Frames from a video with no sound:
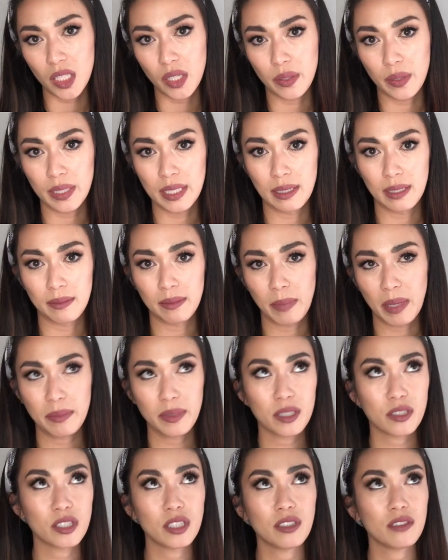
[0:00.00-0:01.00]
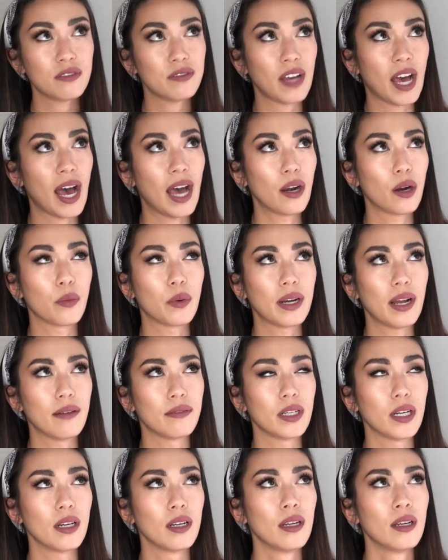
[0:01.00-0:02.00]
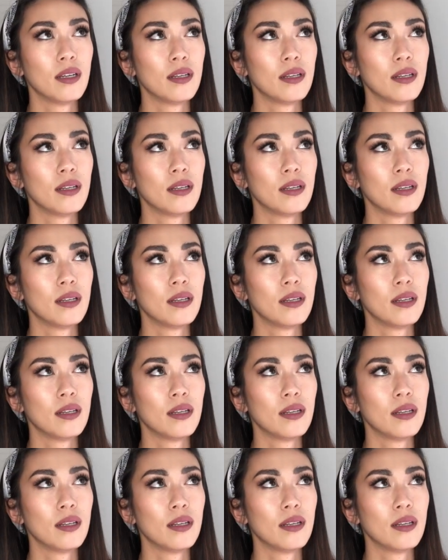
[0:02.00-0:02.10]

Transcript: and maybe you're too fat or whatever,